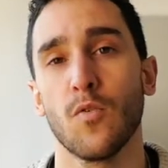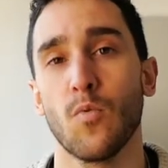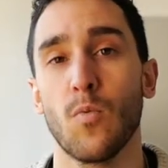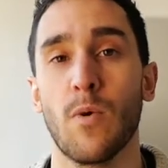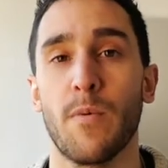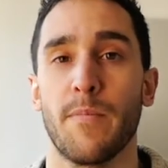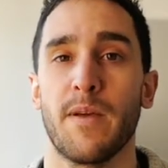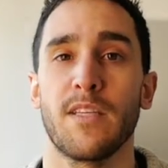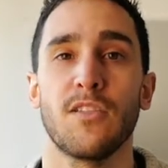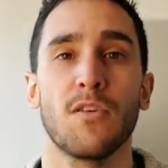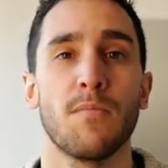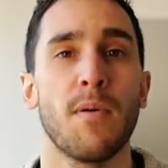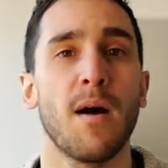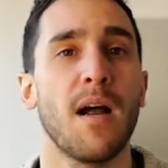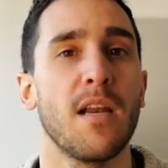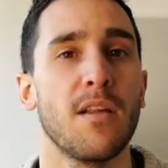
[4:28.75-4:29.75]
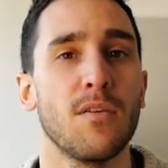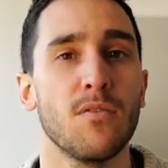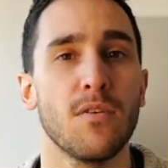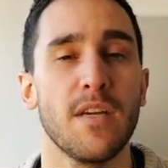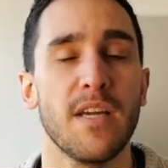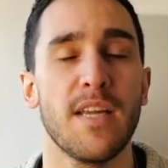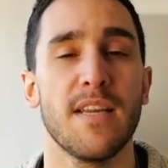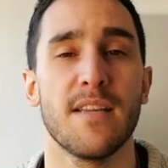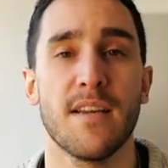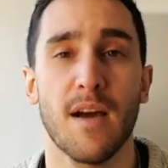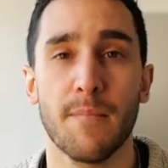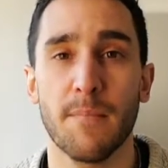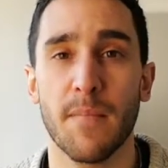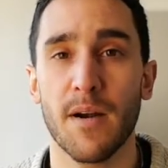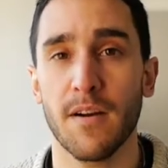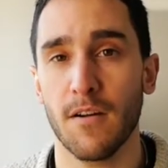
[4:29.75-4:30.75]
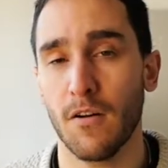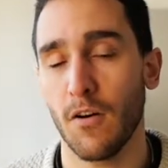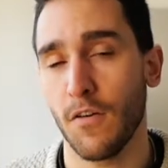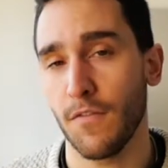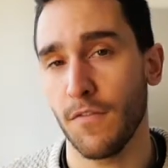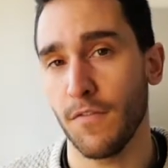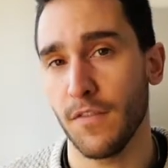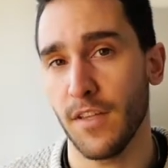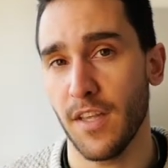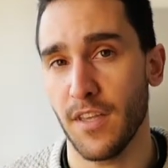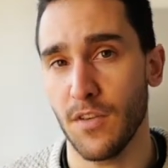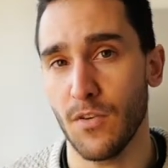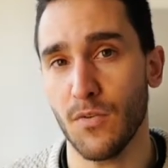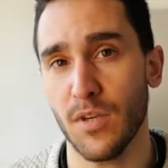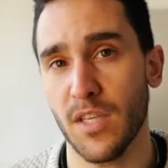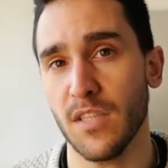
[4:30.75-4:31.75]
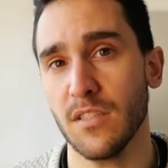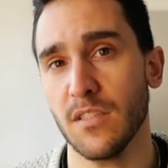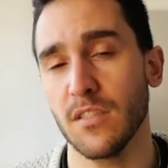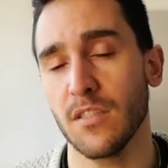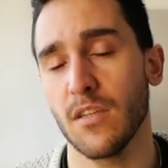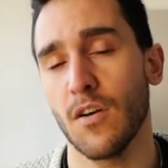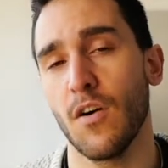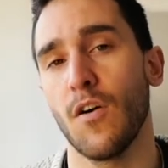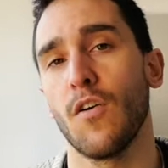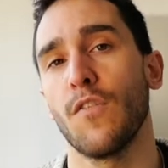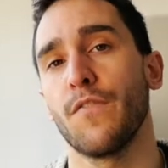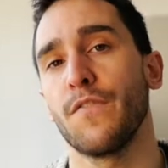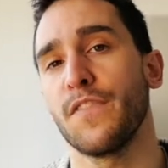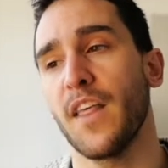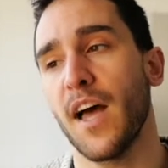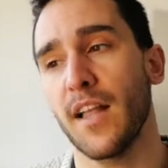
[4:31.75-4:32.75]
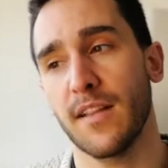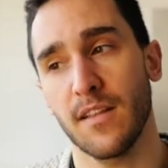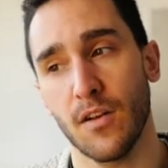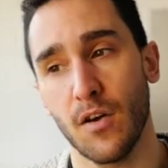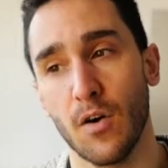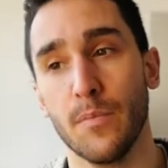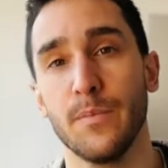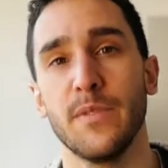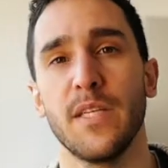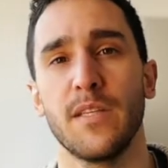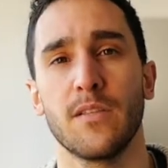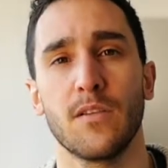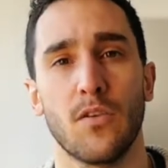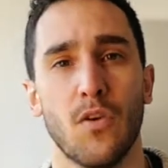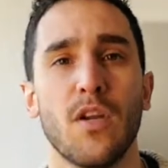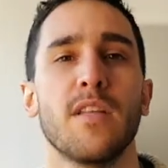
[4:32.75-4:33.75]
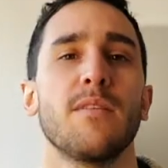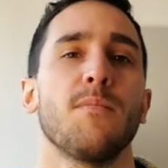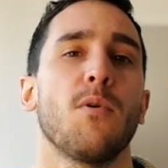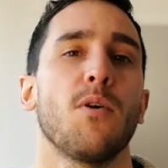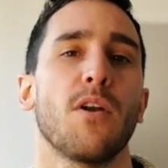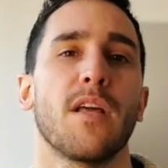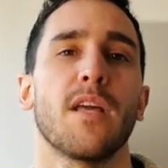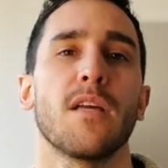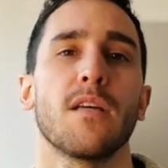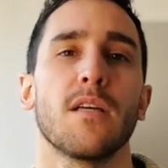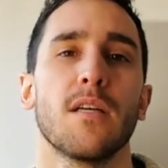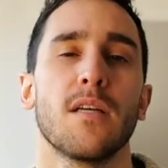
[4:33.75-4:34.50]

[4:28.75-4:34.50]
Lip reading: We measure value in number of the units of that object called money.